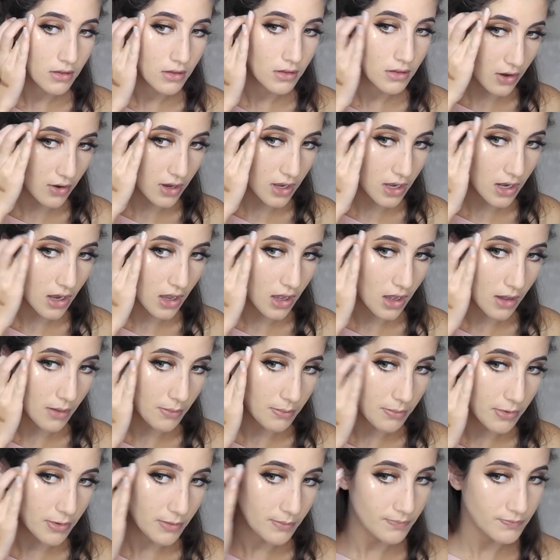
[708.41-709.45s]
Straight up
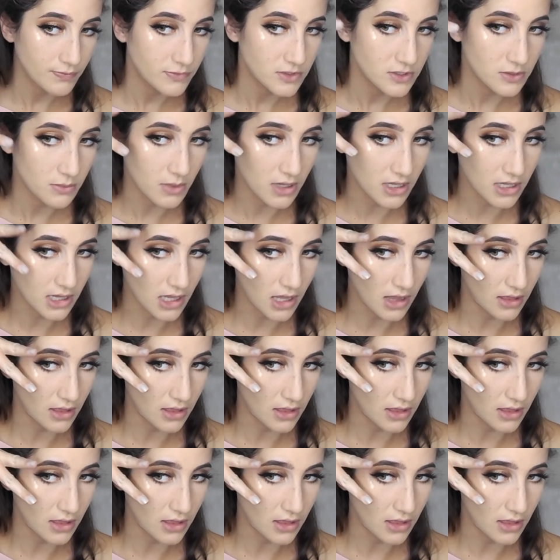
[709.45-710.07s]
to make that